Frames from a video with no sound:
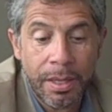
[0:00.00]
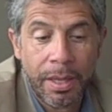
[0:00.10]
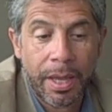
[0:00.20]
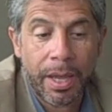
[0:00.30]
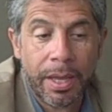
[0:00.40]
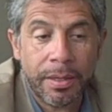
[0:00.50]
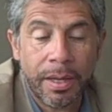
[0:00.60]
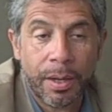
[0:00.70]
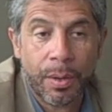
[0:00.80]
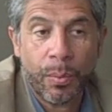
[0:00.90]
and
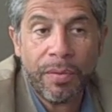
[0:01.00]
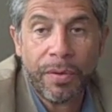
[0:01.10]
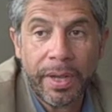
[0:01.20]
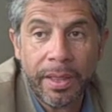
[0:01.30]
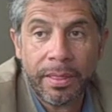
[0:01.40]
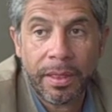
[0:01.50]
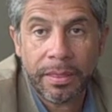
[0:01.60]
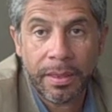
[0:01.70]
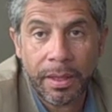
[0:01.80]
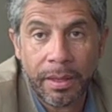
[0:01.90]
we forget
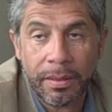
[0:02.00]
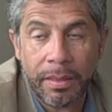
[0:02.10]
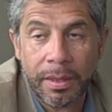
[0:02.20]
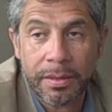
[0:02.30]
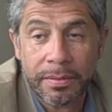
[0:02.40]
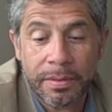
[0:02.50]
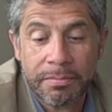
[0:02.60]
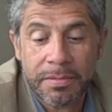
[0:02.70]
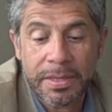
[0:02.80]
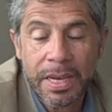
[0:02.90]
that the
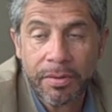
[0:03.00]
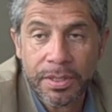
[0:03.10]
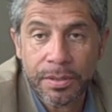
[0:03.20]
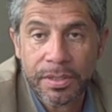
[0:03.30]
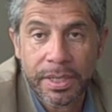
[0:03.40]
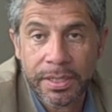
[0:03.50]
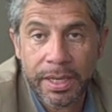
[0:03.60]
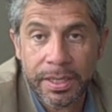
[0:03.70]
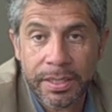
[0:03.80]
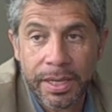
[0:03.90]
secret to
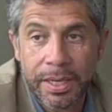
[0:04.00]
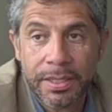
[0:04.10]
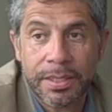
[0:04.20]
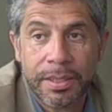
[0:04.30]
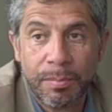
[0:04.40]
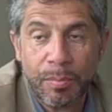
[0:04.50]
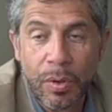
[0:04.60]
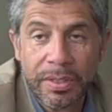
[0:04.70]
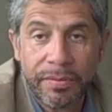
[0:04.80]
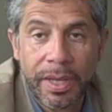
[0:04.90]
success is
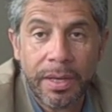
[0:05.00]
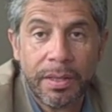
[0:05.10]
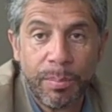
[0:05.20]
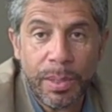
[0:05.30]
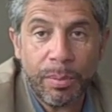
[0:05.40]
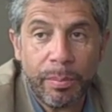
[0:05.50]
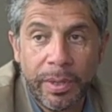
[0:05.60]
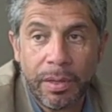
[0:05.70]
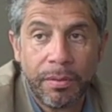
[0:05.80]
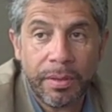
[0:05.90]
motivating the people
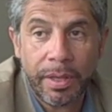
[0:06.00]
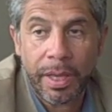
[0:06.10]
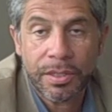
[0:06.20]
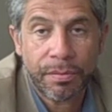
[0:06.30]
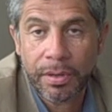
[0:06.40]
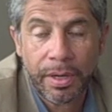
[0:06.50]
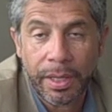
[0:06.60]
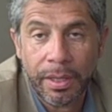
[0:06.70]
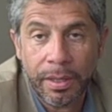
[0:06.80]
below the age of 30.